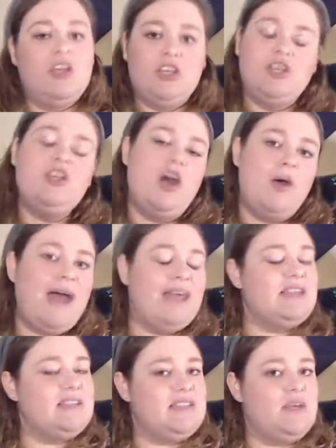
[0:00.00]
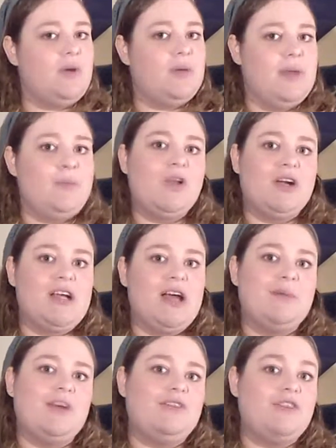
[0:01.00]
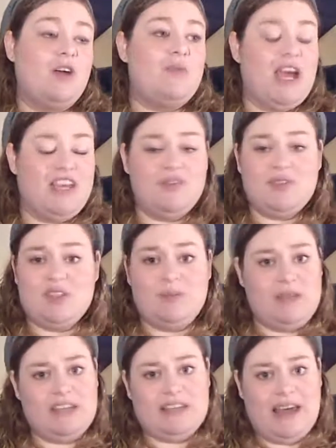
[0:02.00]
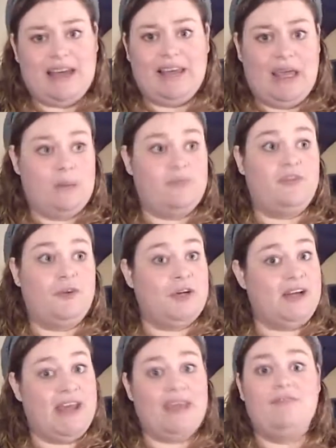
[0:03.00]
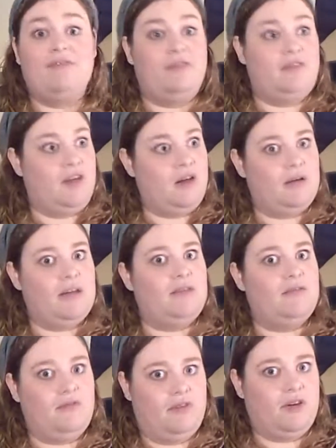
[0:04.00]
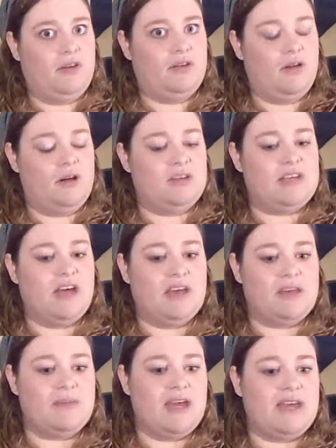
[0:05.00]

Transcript: you know, I can see where people are coming from. I used to be in that camp for a very, very long time.